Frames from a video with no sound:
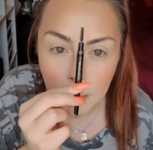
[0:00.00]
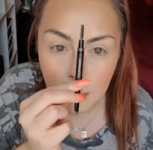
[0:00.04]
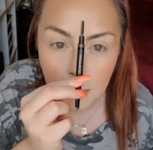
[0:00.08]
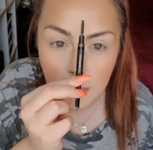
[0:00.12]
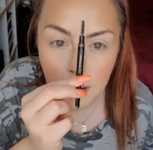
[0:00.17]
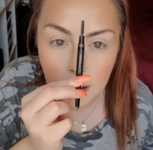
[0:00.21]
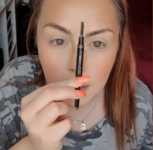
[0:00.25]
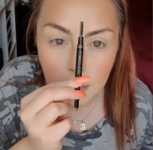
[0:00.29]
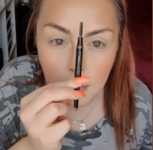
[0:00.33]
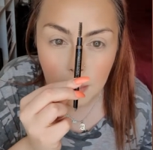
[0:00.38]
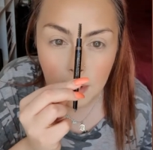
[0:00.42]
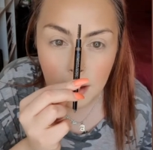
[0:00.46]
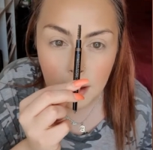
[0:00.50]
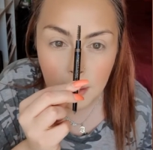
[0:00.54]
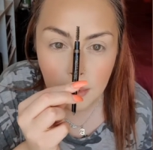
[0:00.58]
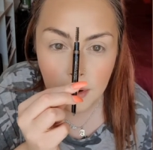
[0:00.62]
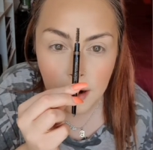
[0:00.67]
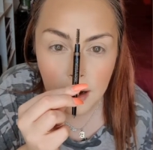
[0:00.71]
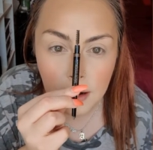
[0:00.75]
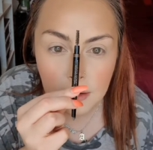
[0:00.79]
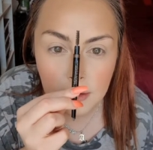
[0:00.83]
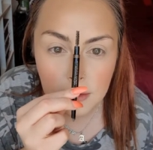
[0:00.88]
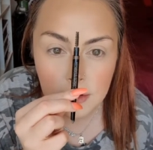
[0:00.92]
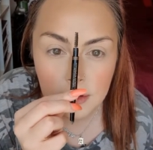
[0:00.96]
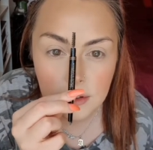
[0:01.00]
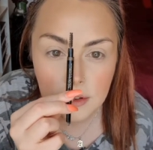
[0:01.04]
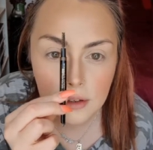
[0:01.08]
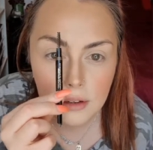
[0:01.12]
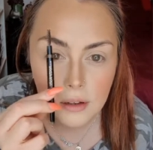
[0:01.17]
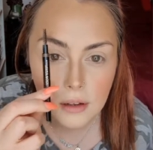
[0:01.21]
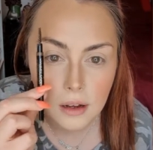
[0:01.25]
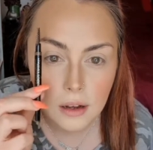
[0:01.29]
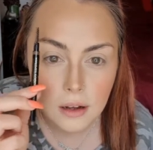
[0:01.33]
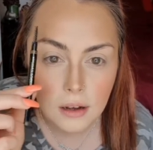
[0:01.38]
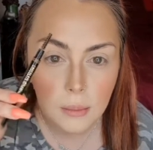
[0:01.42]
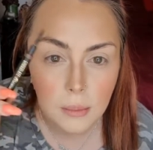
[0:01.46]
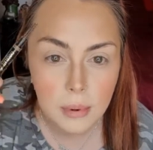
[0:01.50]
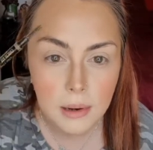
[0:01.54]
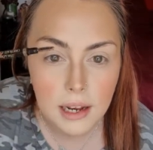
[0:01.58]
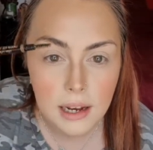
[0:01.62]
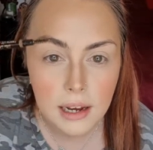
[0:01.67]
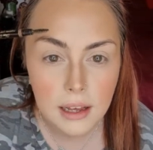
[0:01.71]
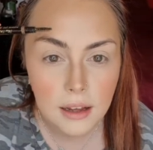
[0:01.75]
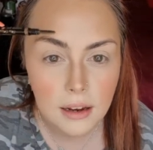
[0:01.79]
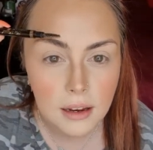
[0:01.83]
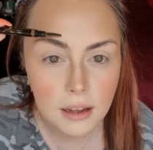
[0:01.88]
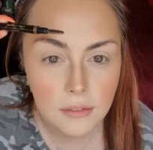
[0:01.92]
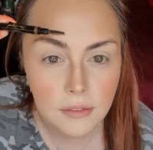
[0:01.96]
but my brows are
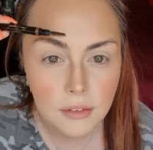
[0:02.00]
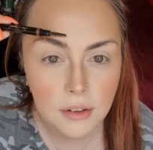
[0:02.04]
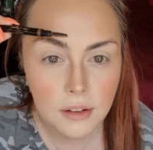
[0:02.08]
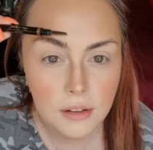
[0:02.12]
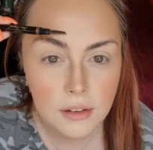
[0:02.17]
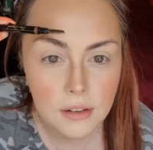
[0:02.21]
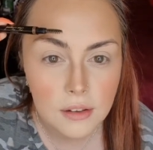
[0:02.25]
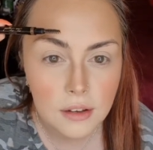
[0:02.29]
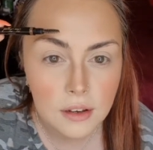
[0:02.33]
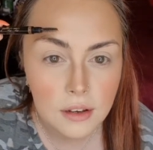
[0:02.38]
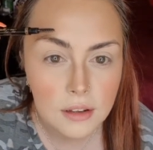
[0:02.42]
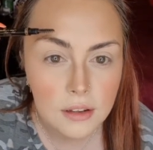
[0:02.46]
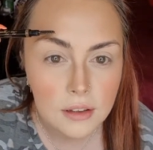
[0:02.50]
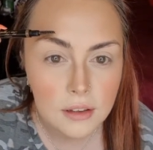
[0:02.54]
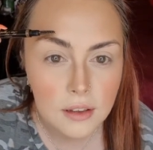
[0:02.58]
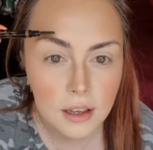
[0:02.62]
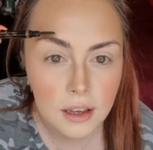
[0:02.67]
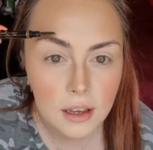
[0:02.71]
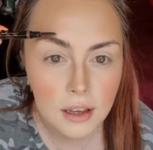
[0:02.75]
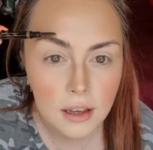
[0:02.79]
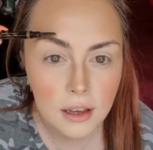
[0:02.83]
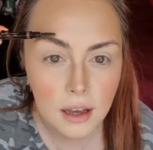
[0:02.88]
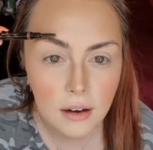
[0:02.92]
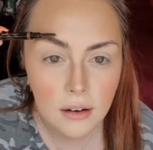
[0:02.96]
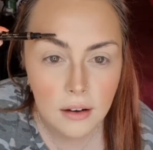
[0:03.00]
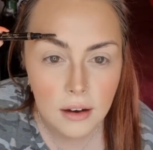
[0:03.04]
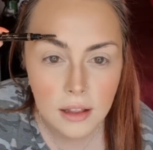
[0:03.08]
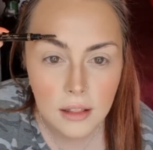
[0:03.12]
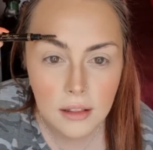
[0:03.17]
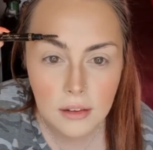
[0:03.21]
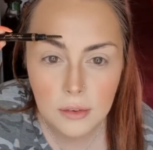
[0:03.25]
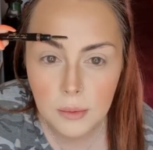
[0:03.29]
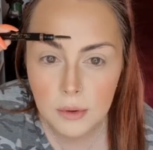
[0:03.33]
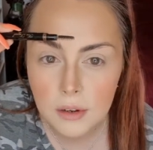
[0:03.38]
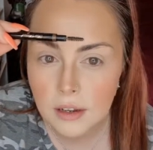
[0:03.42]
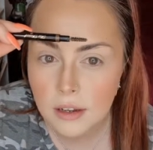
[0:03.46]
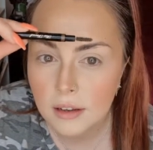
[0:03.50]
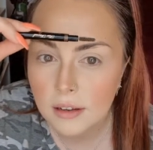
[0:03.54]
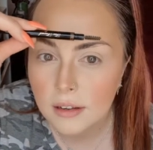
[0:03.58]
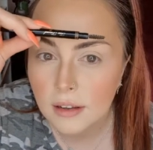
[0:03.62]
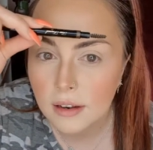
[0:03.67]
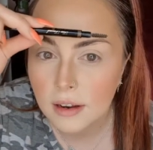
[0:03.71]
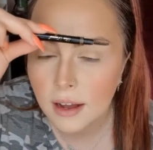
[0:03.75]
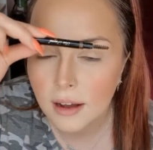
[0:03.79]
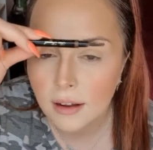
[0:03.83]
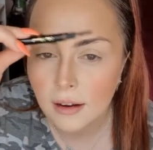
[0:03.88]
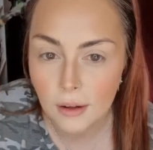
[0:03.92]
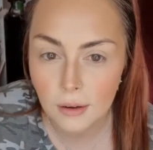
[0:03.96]
completely uneven, so you can see how high this one is
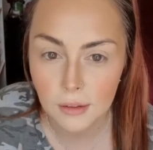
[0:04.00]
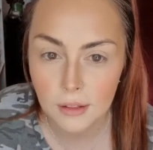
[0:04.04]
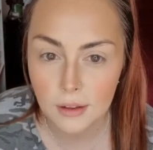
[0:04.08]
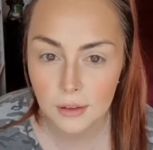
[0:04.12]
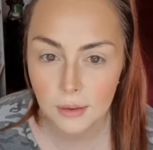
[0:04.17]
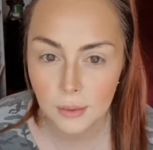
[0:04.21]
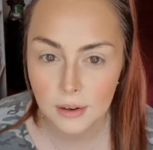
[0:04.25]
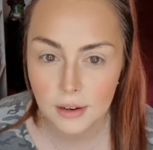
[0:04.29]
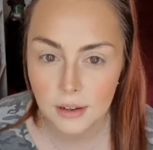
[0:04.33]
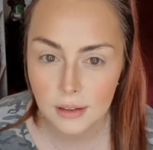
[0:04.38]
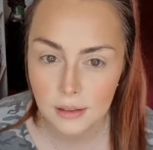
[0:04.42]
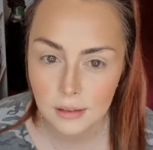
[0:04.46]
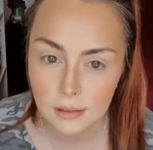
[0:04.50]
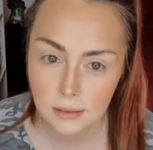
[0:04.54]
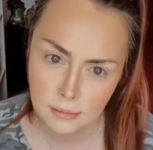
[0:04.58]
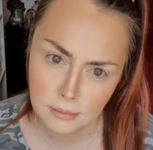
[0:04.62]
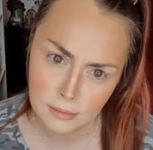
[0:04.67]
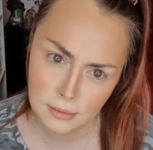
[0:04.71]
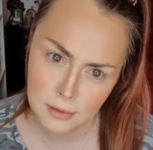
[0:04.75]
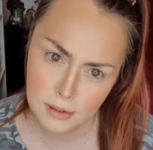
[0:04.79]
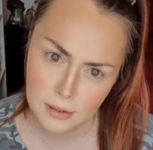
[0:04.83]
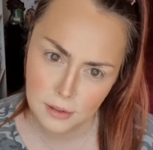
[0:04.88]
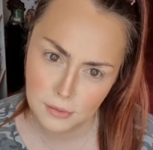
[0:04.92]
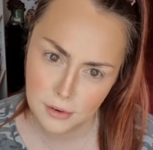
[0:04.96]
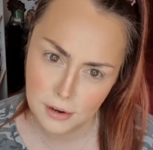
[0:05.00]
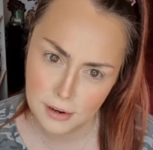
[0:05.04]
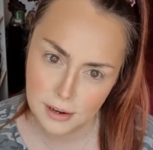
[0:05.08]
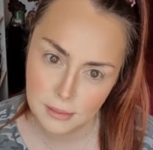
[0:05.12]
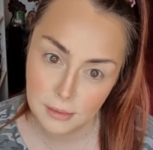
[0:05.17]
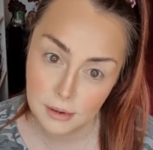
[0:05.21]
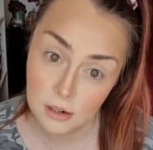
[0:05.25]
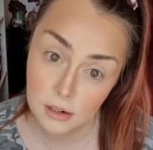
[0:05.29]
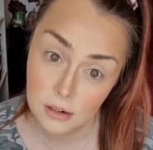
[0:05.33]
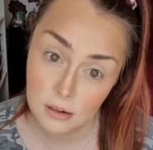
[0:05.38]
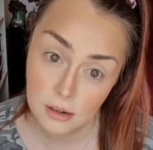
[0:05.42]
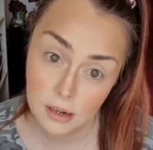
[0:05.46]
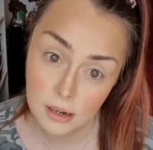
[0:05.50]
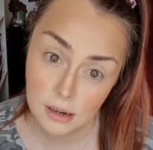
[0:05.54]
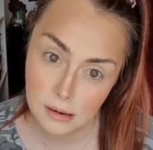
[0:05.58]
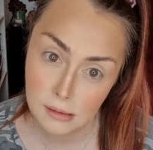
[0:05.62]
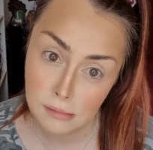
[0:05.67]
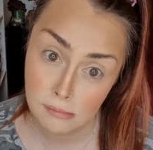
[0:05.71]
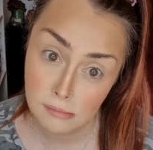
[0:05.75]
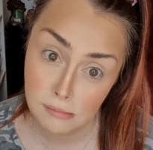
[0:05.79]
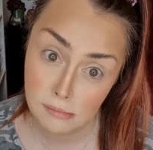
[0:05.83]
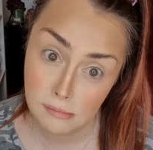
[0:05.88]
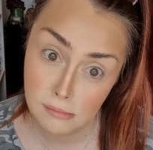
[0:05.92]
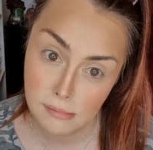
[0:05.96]
and how low this one is, so it's very much like
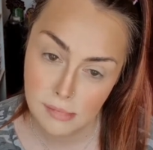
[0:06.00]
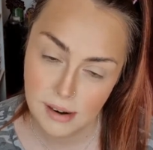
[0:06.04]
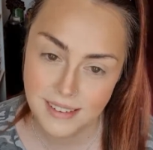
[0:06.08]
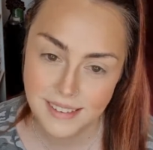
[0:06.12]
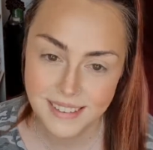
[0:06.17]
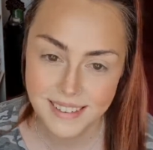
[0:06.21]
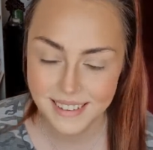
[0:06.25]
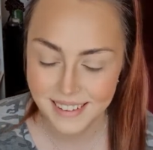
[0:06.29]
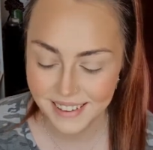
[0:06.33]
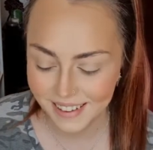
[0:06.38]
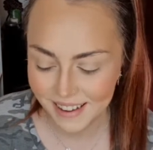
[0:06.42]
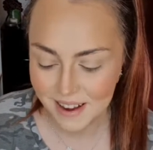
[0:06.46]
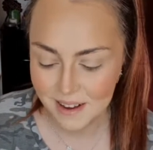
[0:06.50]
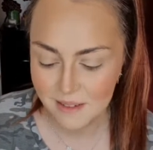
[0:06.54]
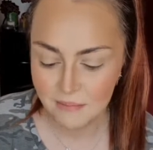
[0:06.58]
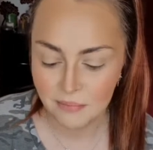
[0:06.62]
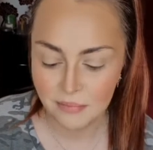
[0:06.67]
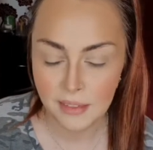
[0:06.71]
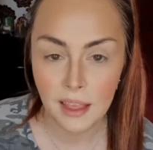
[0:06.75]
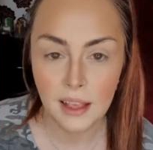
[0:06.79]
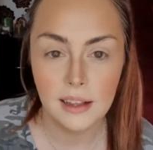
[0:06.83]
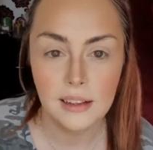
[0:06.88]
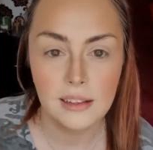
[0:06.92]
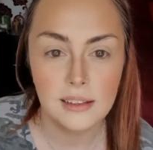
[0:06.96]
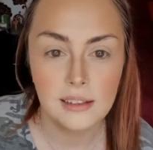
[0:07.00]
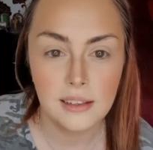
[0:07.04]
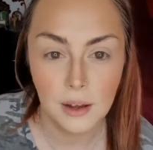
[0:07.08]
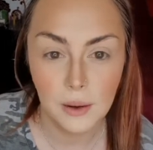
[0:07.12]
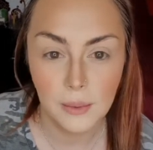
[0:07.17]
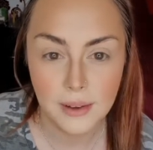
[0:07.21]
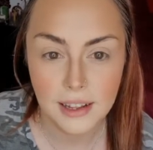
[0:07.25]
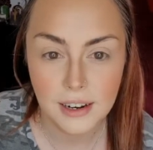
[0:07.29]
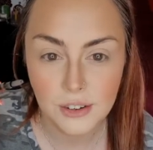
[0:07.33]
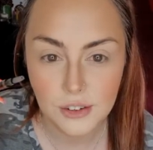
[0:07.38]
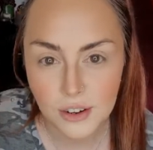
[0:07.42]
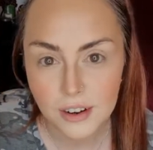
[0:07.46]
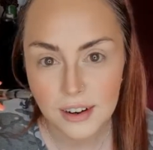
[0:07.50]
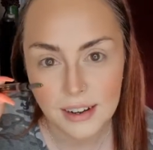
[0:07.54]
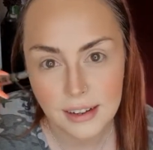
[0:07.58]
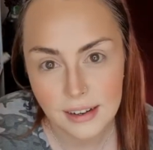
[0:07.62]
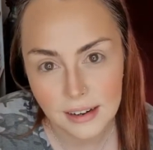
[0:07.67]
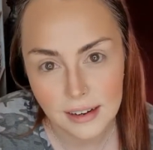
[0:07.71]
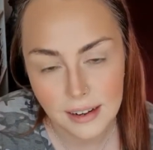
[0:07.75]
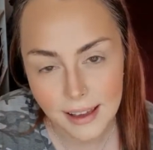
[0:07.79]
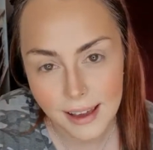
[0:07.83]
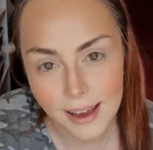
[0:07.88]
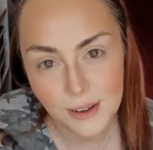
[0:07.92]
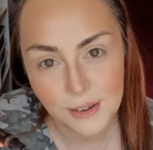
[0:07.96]
so we're going to try
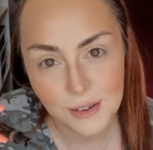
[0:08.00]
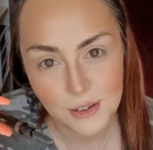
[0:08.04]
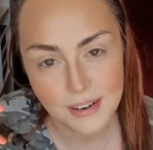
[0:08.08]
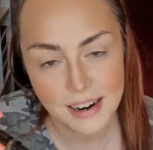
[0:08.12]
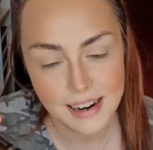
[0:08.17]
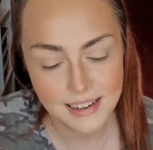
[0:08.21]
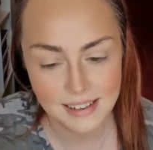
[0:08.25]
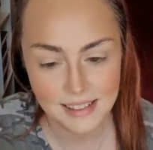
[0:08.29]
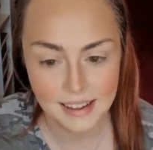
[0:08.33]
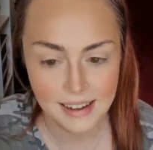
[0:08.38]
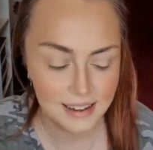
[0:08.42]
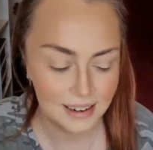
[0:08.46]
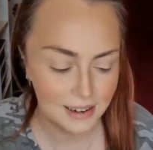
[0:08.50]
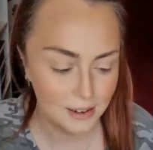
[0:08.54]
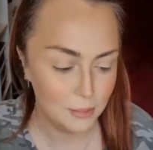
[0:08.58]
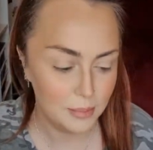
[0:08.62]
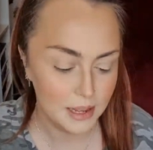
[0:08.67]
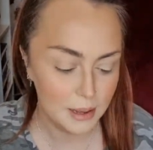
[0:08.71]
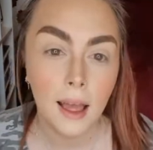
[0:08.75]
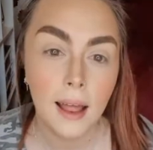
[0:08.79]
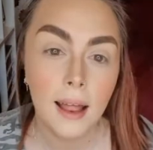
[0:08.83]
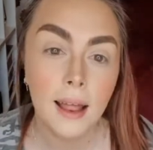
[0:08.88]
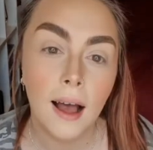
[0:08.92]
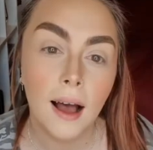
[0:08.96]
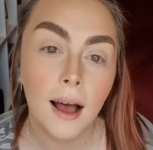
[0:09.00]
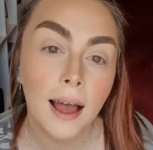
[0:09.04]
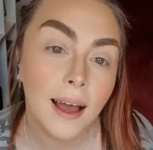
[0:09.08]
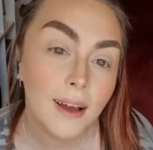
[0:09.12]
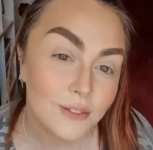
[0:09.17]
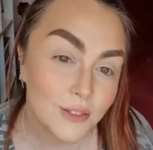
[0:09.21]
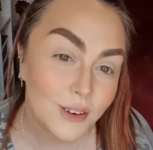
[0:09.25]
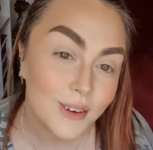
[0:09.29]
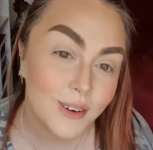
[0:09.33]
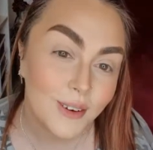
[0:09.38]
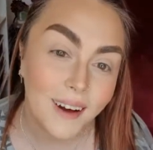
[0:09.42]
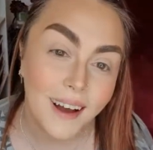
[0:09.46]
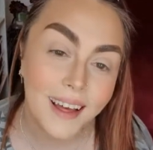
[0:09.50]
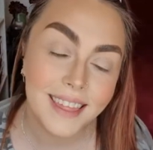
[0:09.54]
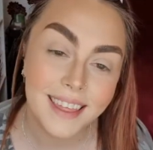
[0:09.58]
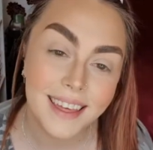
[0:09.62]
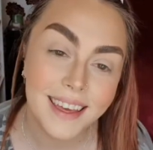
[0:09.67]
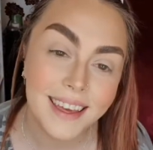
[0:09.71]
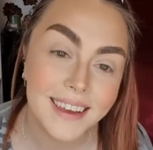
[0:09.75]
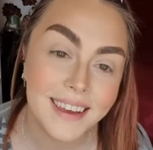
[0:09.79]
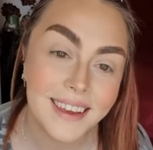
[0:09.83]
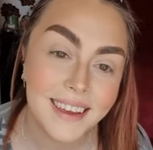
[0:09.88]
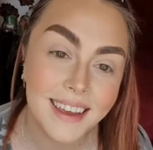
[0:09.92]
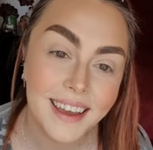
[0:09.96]
and counteract that a little bit. I have gone quite
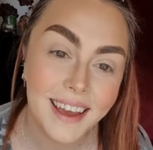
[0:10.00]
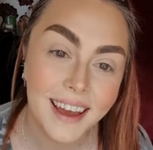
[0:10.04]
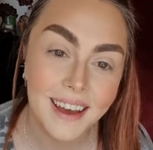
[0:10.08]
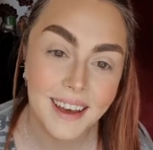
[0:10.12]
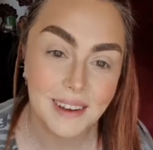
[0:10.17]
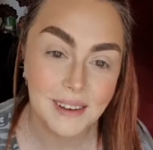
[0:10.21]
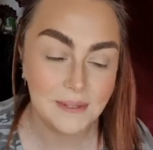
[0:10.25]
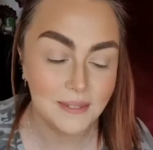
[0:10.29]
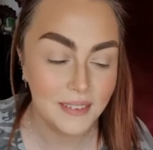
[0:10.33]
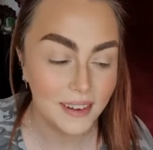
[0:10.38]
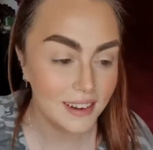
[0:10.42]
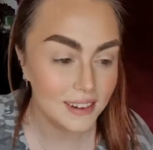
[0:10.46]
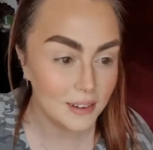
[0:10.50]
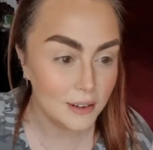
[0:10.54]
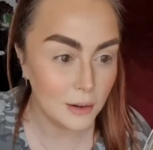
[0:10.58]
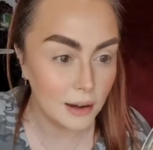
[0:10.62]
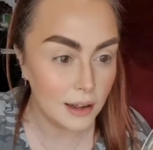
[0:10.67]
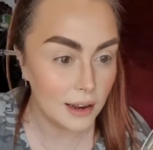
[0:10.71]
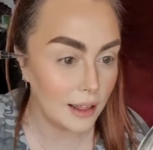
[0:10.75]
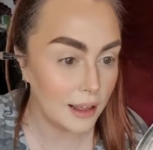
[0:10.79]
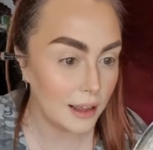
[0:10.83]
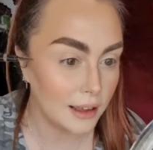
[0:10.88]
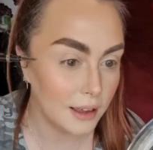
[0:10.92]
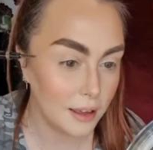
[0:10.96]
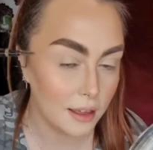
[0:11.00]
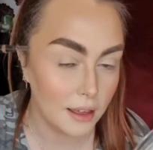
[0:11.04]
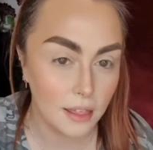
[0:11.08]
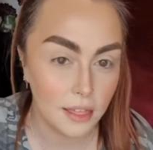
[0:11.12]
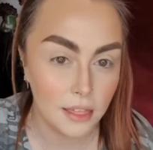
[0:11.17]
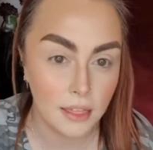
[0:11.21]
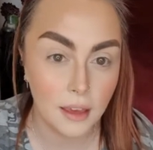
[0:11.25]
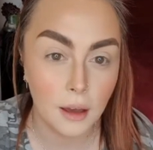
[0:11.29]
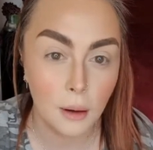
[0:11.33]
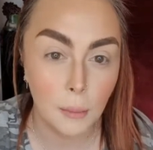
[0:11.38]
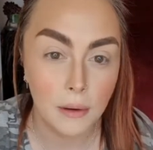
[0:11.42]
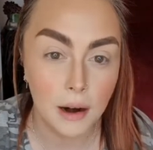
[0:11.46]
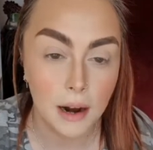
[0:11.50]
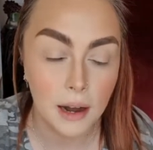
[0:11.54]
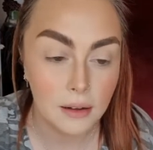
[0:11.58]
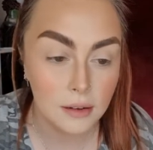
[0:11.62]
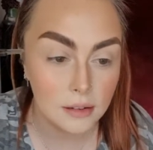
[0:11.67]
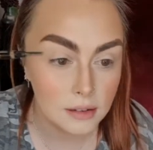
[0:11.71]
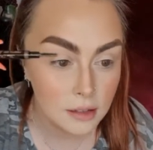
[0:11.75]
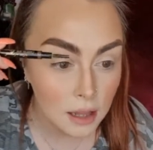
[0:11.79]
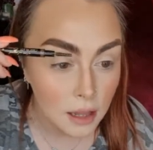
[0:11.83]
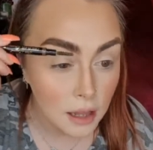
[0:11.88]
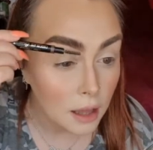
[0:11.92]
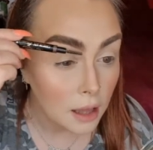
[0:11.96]
thick. I do quite like thicker
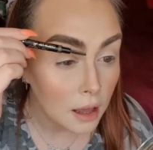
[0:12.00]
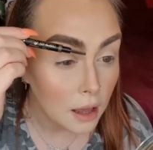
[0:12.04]
brows.